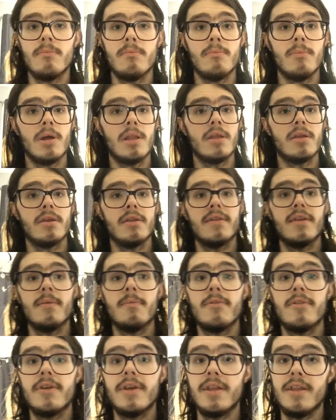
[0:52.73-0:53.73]
Mullen
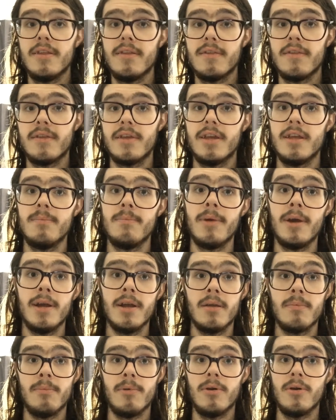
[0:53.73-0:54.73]
attempts to get his kid
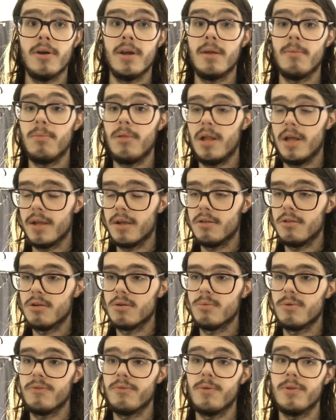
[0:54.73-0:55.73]
back by playing
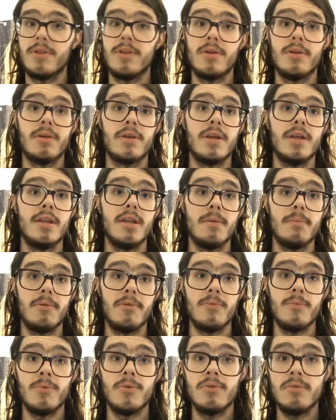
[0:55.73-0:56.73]
along with what the
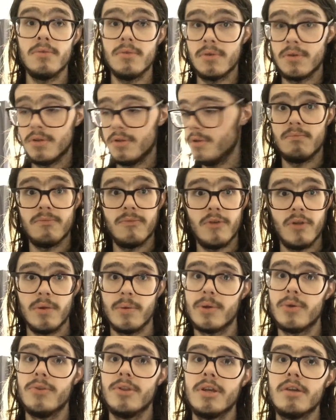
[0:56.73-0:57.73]
kidnappers want,
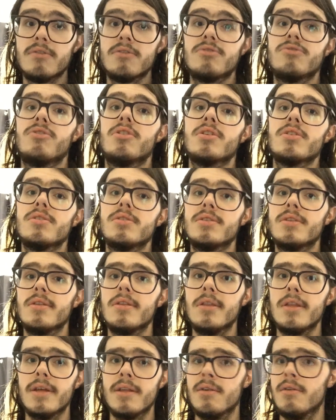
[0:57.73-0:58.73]
following all their instructions to the
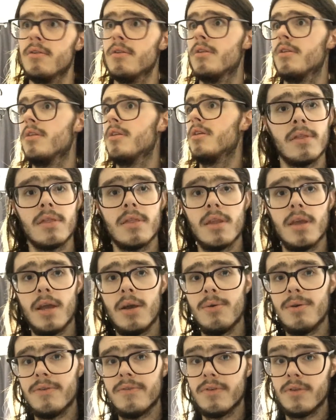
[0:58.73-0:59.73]
letter.
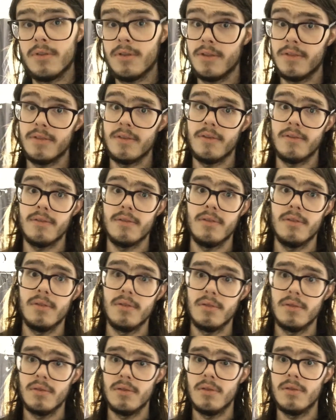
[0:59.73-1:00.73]
However, this doesn't
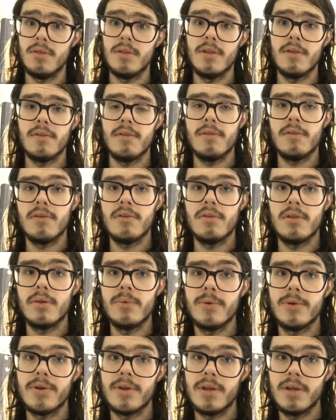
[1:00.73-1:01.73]
necessarily
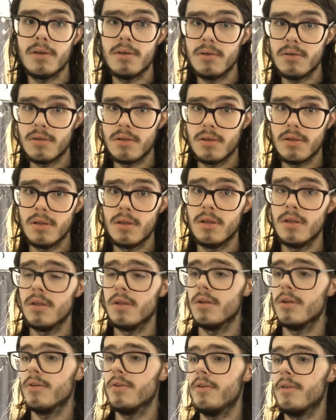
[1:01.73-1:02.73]
work out,
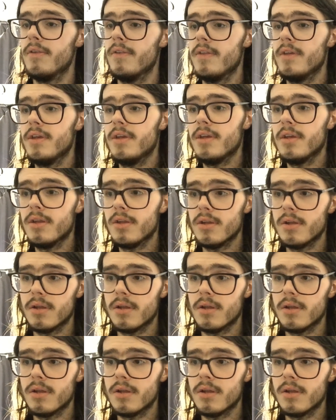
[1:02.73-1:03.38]
because the